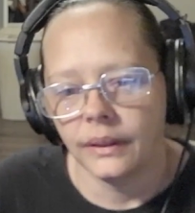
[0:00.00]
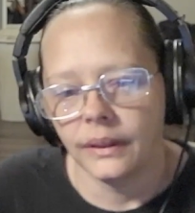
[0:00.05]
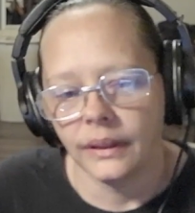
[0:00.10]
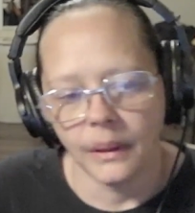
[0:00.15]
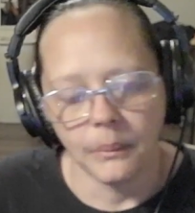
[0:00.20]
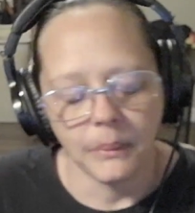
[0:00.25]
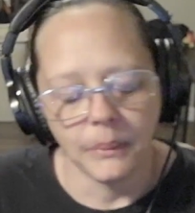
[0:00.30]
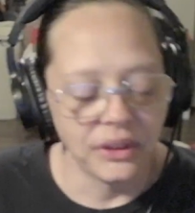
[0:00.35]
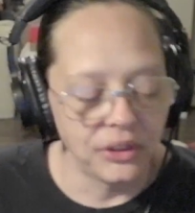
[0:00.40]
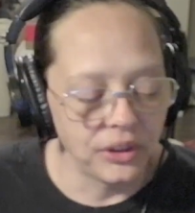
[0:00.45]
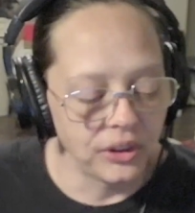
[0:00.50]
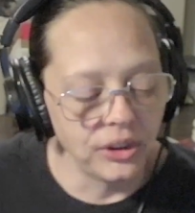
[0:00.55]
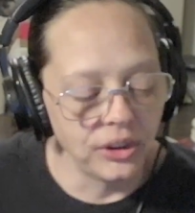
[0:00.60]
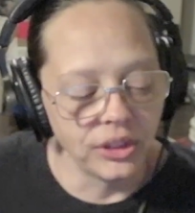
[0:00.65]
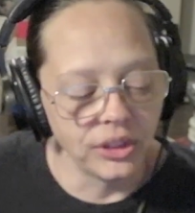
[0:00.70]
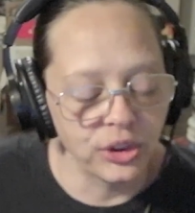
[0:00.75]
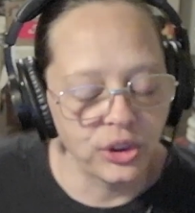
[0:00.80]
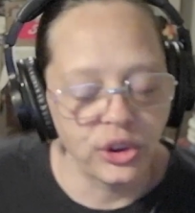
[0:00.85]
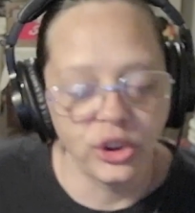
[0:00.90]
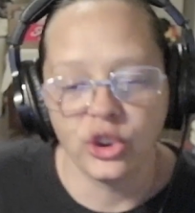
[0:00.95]
I meant to do
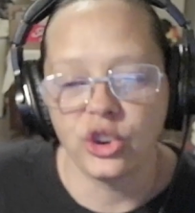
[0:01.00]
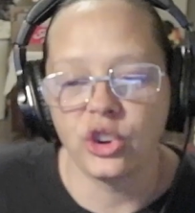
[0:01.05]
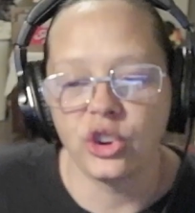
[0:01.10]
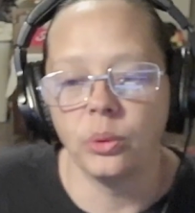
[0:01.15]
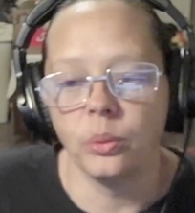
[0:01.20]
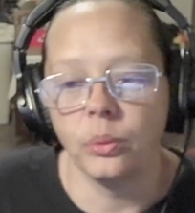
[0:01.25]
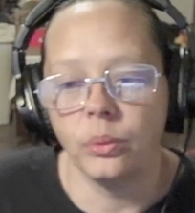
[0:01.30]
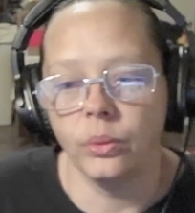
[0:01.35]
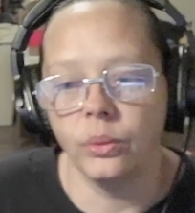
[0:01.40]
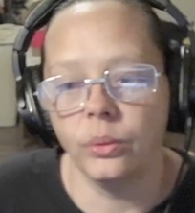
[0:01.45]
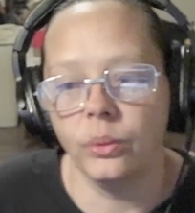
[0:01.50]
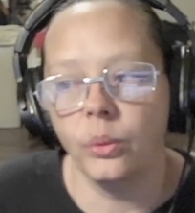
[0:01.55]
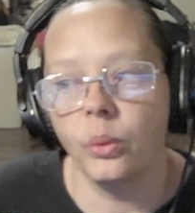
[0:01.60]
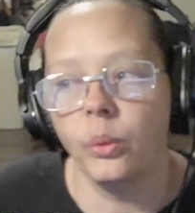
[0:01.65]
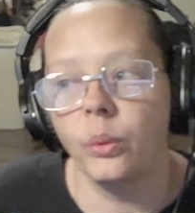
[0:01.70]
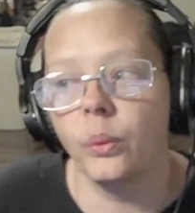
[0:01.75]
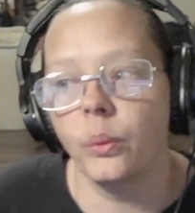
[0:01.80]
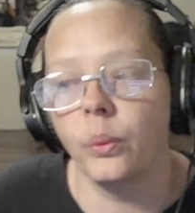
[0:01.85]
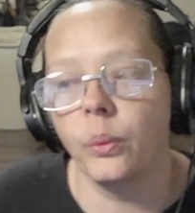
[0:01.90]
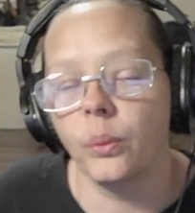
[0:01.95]
this cushion
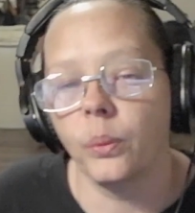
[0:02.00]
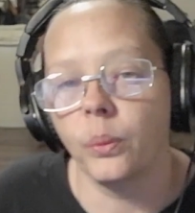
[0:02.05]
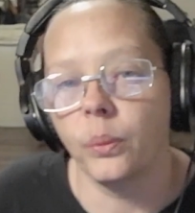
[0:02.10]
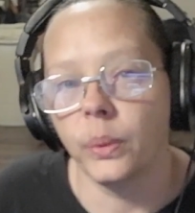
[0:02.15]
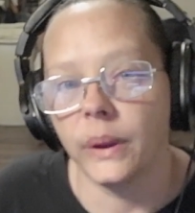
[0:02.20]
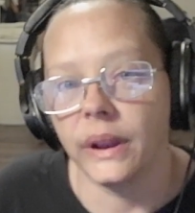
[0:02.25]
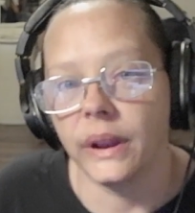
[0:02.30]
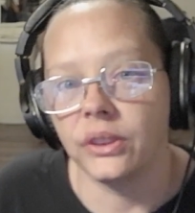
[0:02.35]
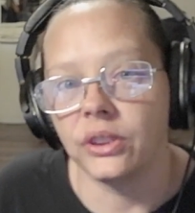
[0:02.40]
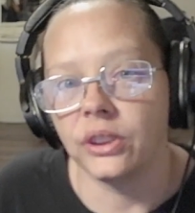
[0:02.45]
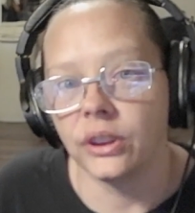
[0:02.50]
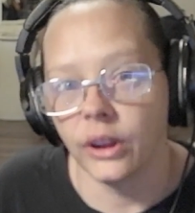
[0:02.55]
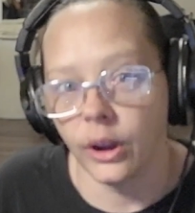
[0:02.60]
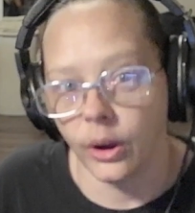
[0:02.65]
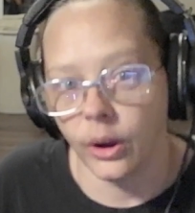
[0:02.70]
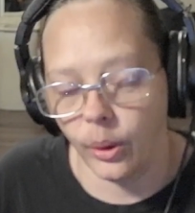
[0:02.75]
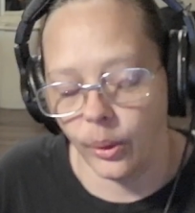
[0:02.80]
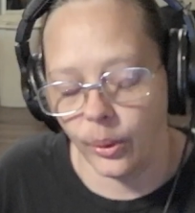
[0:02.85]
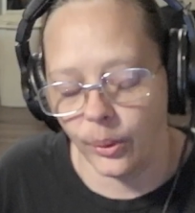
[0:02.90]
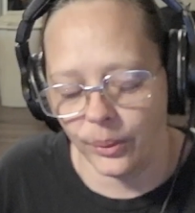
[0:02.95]
weeks
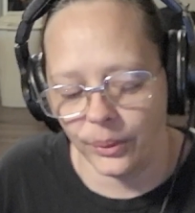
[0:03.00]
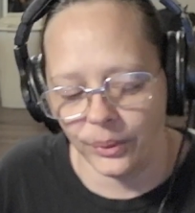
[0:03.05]
ago.